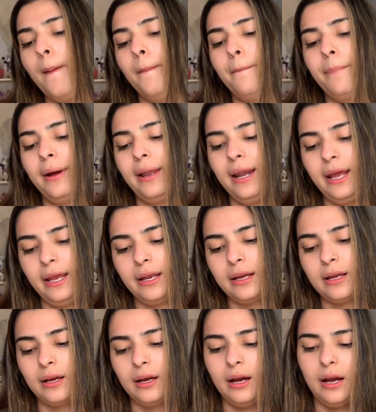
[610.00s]
But like,
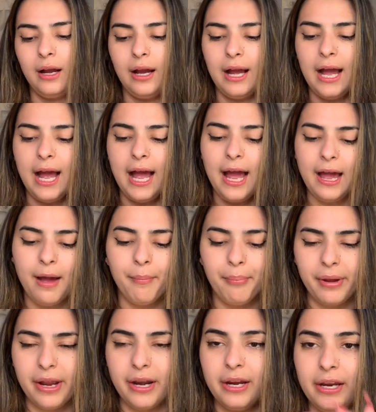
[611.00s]
I have a
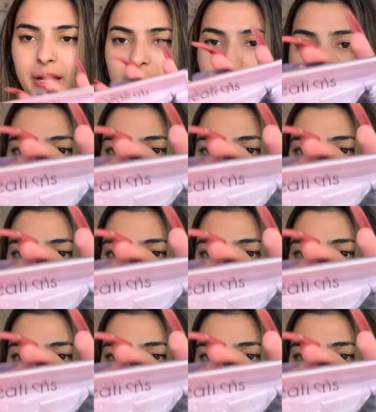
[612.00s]
pair here,